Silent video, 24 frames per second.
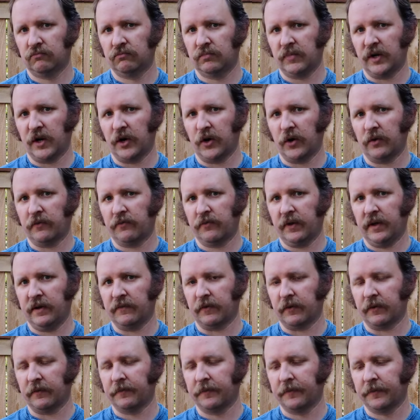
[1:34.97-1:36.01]
make a good
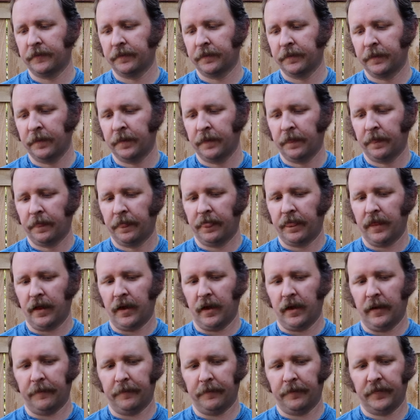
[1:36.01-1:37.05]
flavor.
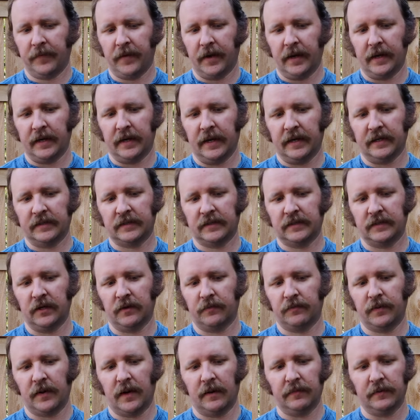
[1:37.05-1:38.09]
I guess
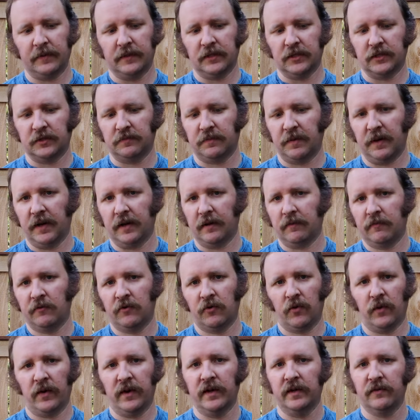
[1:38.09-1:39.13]
they're probably just being
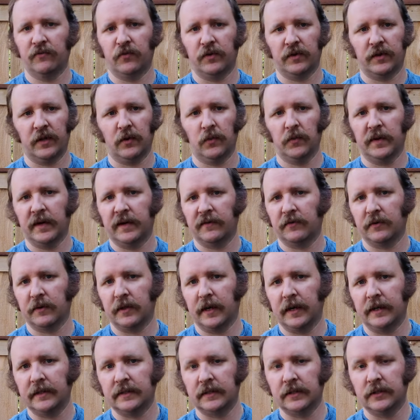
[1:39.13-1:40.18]
creative within whatever
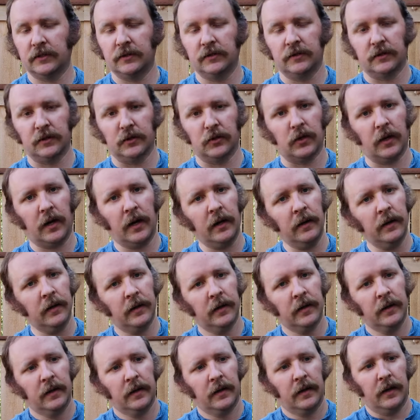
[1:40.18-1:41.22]
lines they choose to draw
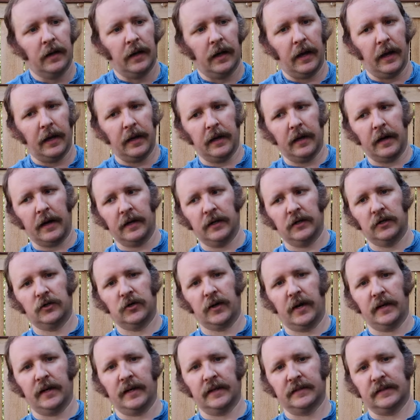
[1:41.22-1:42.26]
and not
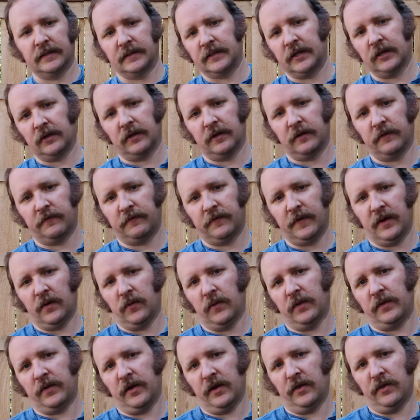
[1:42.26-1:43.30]
trying necessarily to fit
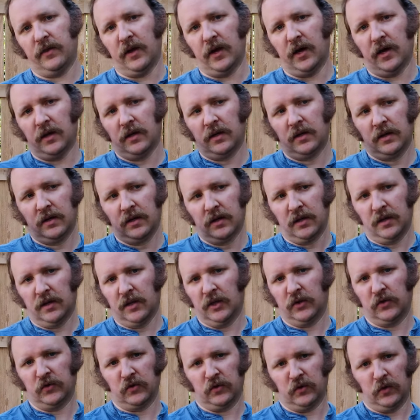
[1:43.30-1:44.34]
within the
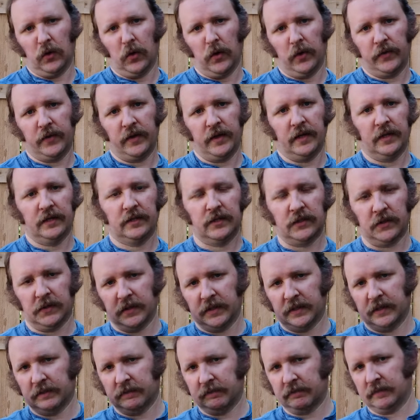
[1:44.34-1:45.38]
this is the Northeast
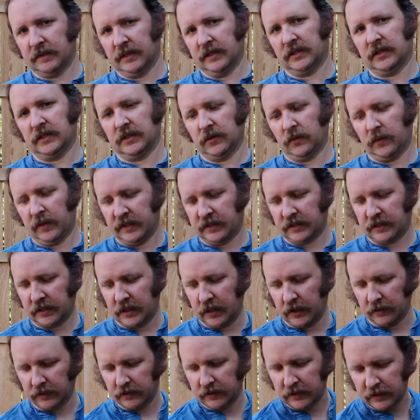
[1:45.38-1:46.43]
or this is the West
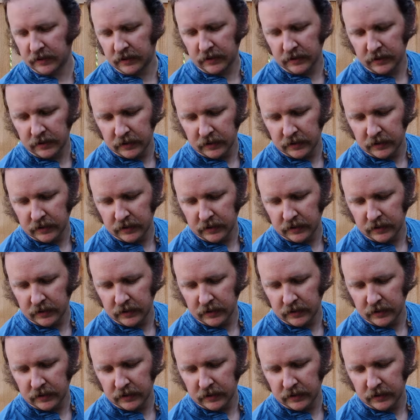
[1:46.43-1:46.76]
Coast.